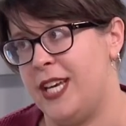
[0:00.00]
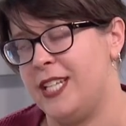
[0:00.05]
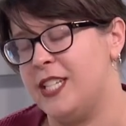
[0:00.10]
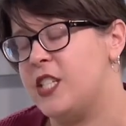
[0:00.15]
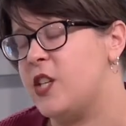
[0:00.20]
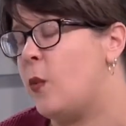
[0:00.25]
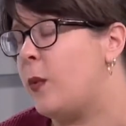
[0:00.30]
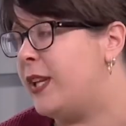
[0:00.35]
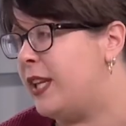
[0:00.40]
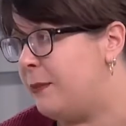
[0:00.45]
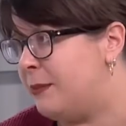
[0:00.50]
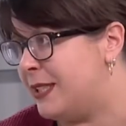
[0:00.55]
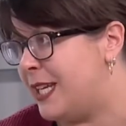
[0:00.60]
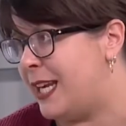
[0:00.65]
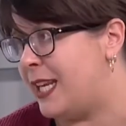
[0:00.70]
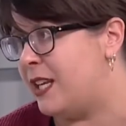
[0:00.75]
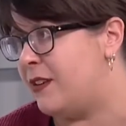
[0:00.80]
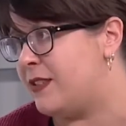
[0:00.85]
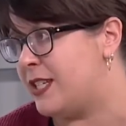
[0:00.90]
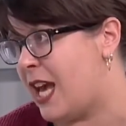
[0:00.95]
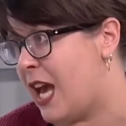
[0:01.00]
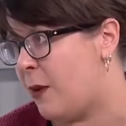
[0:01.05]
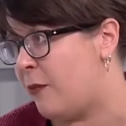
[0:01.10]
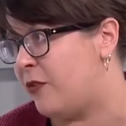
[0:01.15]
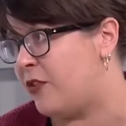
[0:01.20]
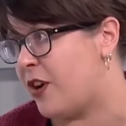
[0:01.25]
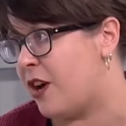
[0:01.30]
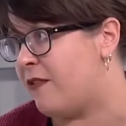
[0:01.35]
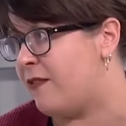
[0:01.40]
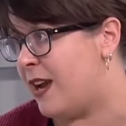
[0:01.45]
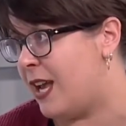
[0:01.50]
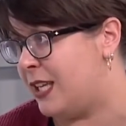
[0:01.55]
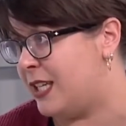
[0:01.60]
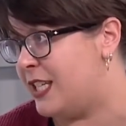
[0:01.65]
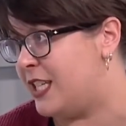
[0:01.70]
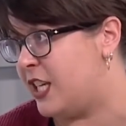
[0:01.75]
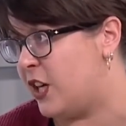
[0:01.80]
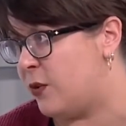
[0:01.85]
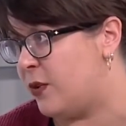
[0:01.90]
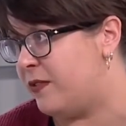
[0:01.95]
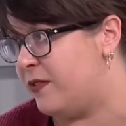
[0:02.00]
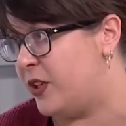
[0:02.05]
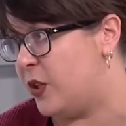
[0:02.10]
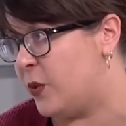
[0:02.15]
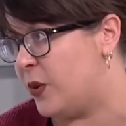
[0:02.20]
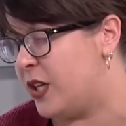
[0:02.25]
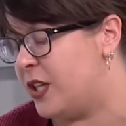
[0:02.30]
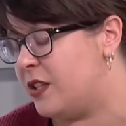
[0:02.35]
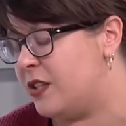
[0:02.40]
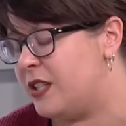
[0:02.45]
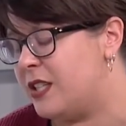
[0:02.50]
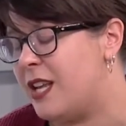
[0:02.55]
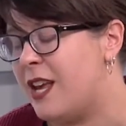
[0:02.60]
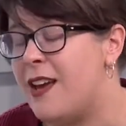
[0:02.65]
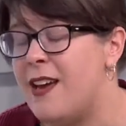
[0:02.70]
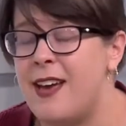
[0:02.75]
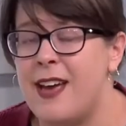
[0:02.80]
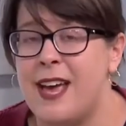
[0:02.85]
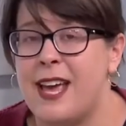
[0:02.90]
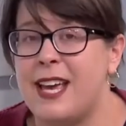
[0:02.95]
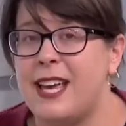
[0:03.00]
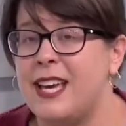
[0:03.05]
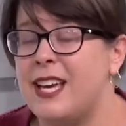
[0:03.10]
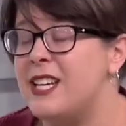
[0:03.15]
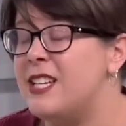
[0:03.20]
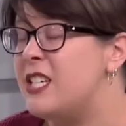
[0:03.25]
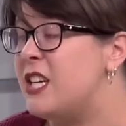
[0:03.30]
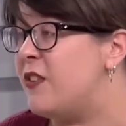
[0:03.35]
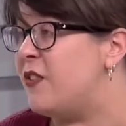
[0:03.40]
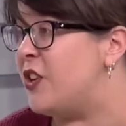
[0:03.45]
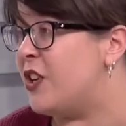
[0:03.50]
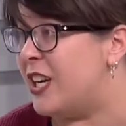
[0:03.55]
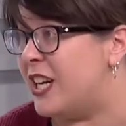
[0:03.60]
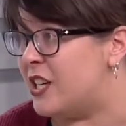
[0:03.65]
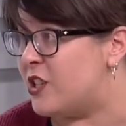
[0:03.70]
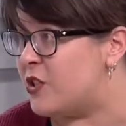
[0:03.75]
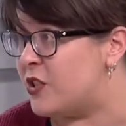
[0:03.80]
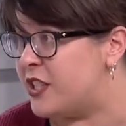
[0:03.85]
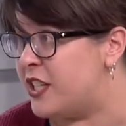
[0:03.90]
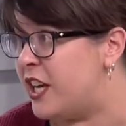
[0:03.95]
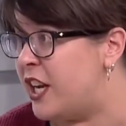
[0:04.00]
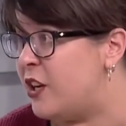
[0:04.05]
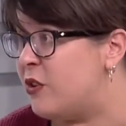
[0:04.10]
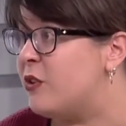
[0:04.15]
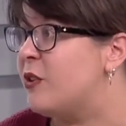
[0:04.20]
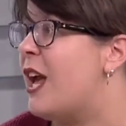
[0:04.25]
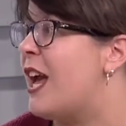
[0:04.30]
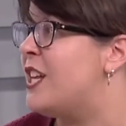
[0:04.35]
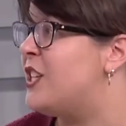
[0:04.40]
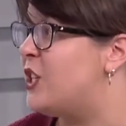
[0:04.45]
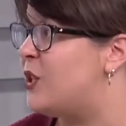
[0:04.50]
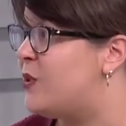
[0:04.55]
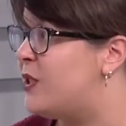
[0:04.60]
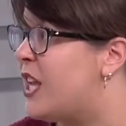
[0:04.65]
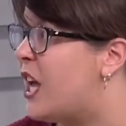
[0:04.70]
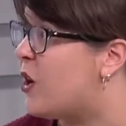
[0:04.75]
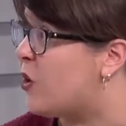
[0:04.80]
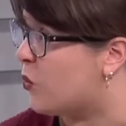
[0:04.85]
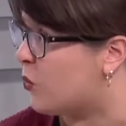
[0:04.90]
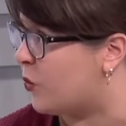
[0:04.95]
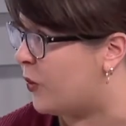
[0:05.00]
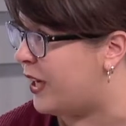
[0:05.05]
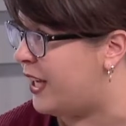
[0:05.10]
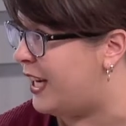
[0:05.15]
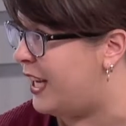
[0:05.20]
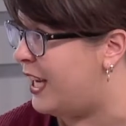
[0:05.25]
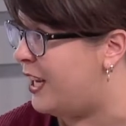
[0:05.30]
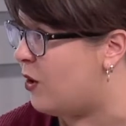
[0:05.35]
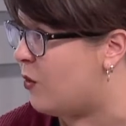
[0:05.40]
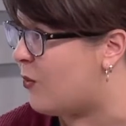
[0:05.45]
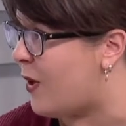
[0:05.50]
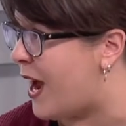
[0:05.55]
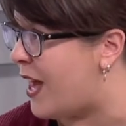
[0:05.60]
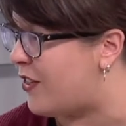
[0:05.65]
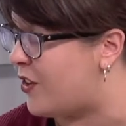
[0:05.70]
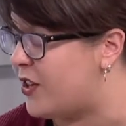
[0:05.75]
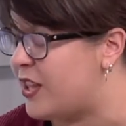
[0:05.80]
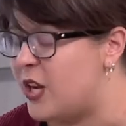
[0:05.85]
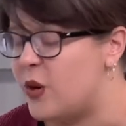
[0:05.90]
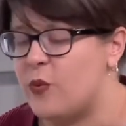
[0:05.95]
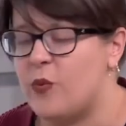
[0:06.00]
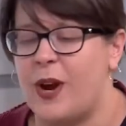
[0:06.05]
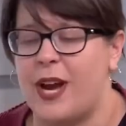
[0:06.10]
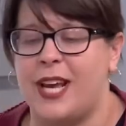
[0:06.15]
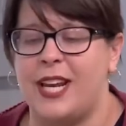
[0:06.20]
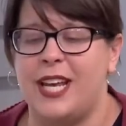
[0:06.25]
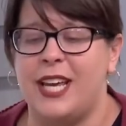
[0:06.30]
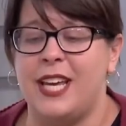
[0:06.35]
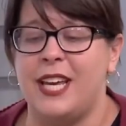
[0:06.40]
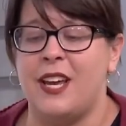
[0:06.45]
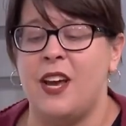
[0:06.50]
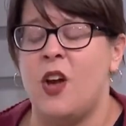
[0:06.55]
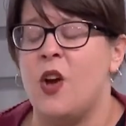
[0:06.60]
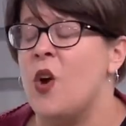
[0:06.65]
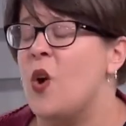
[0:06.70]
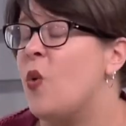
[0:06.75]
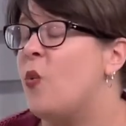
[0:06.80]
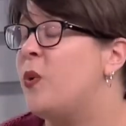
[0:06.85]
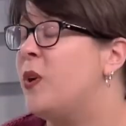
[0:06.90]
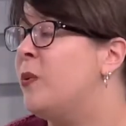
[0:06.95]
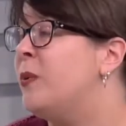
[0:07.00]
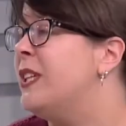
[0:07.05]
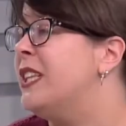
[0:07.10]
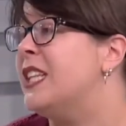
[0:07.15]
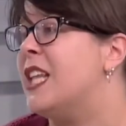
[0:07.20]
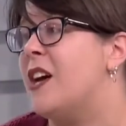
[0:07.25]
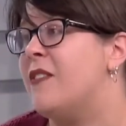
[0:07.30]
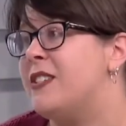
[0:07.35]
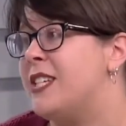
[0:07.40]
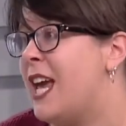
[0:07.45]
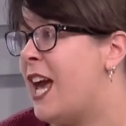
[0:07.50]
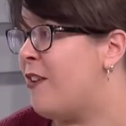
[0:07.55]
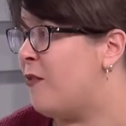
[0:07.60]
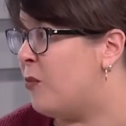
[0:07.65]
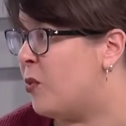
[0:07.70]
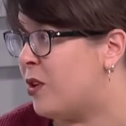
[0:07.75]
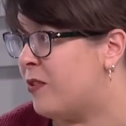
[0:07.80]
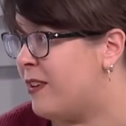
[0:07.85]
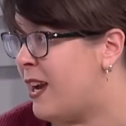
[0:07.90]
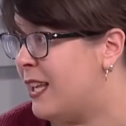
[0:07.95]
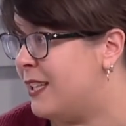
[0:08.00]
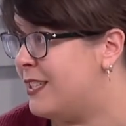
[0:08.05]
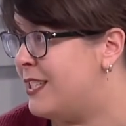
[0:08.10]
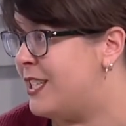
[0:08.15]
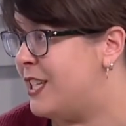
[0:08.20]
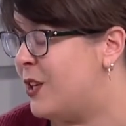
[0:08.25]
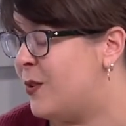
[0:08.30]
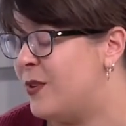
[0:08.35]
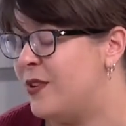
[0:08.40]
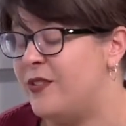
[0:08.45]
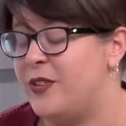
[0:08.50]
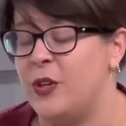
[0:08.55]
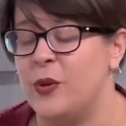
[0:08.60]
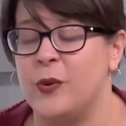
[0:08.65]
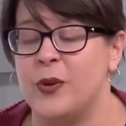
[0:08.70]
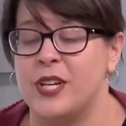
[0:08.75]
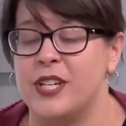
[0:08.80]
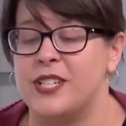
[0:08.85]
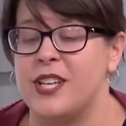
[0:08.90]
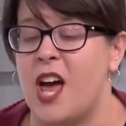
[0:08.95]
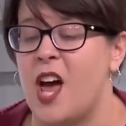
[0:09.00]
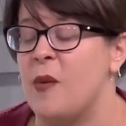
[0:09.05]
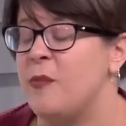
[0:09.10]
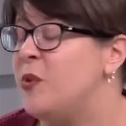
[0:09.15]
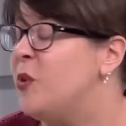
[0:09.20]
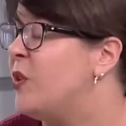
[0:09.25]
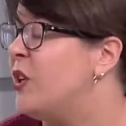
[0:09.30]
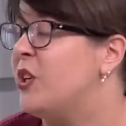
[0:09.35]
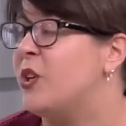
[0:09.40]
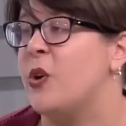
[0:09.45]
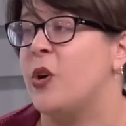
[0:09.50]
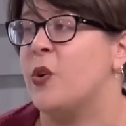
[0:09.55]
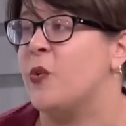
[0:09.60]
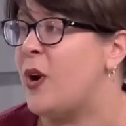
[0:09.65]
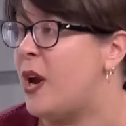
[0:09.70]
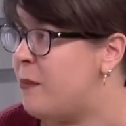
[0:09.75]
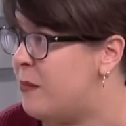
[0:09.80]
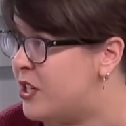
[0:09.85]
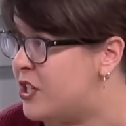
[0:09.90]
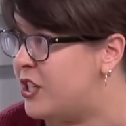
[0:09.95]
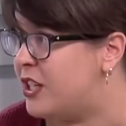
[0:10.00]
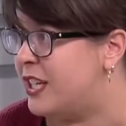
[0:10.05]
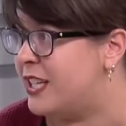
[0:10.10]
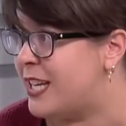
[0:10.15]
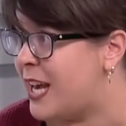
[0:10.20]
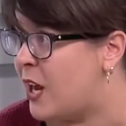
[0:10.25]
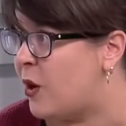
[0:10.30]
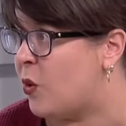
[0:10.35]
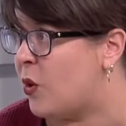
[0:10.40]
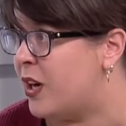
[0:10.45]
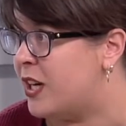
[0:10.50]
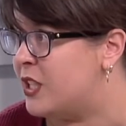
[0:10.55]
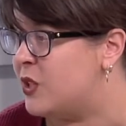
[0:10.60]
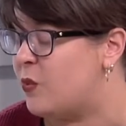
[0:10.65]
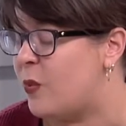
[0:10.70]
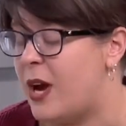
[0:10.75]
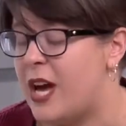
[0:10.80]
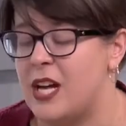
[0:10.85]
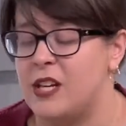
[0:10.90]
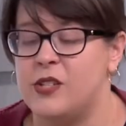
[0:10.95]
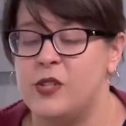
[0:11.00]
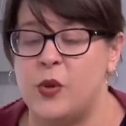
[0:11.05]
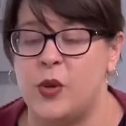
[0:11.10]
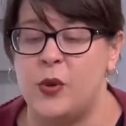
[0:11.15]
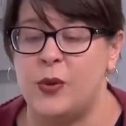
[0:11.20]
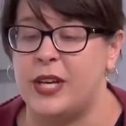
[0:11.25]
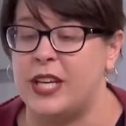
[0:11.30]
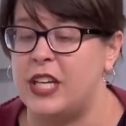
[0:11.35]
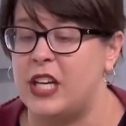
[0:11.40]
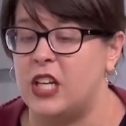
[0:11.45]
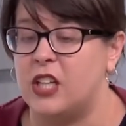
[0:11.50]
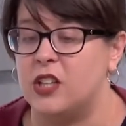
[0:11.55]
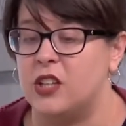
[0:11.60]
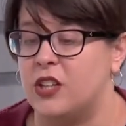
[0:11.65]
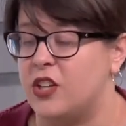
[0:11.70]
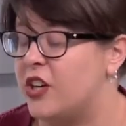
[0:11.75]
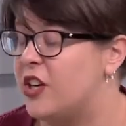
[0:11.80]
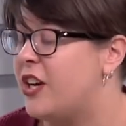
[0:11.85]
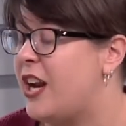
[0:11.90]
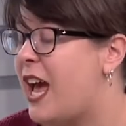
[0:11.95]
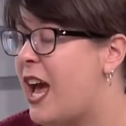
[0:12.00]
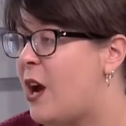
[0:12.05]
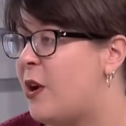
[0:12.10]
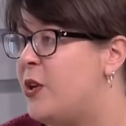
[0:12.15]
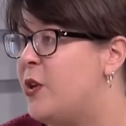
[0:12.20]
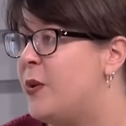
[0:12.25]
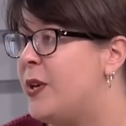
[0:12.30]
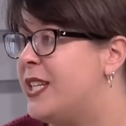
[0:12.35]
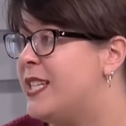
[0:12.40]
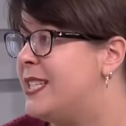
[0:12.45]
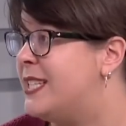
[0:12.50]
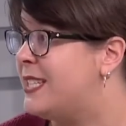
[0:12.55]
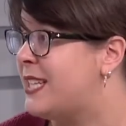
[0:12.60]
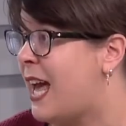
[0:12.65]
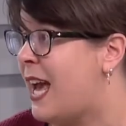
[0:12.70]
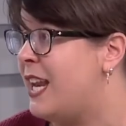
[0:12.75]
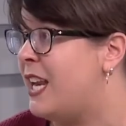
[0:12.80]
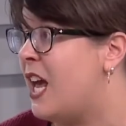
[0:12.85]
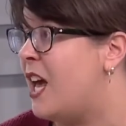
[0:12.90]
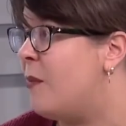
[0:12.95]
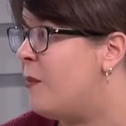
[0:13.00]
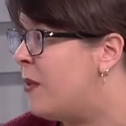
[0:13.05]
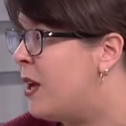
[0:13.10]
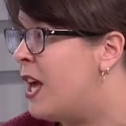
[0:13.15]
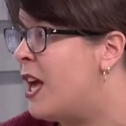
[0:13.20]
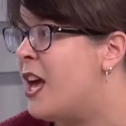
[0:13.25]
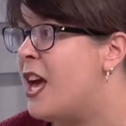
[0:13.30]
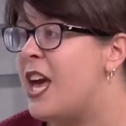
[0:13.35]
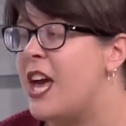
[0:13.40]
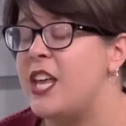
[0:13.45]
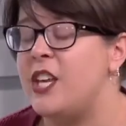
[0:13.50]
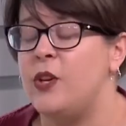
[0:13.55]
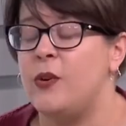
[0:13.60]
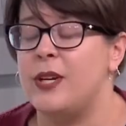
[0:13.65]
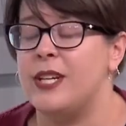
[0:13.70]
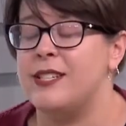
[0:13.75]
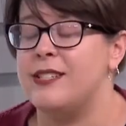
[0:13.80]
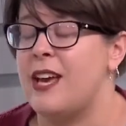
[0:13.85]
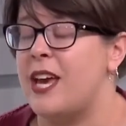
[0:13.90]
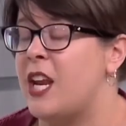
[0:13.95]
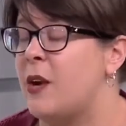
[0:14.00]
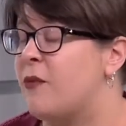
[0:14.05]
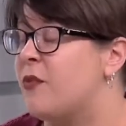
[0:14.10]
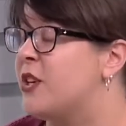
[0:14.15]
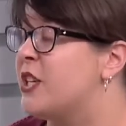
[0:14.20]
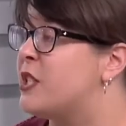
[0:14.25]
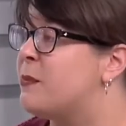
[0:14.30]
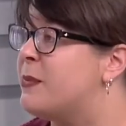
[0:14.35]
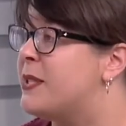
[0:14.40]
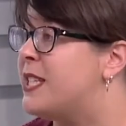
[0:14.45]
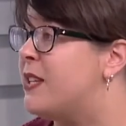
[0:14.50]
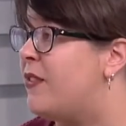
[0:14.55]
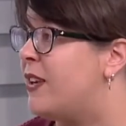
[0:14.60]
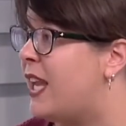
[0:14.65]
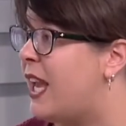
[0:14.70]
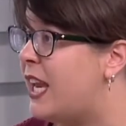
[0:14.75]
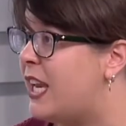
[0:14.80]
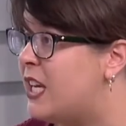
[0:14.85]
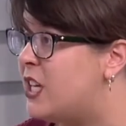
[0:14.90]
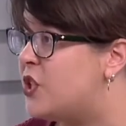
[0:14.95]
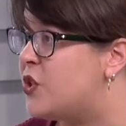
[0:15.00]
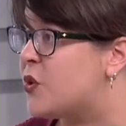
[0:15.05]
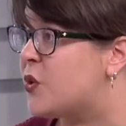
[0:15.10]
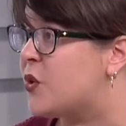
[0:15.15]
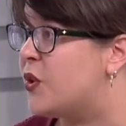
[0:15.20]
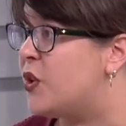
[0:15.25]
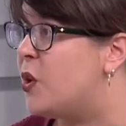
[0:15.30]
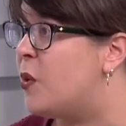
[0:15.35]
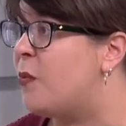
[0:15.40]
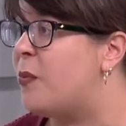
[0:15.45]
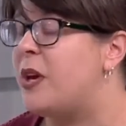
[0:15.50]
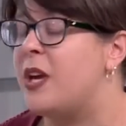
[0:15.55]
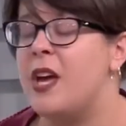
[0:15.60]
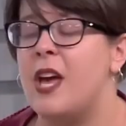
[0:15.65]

in, so we need plenty of time for our volunteer reviewers. And if you're interested in, as you said, reading rather than writing, we would love to have more volunteer reviewers. You can go to writemichigan.org as well, so you can learn how you can sign up, and you can sign up for a specific age group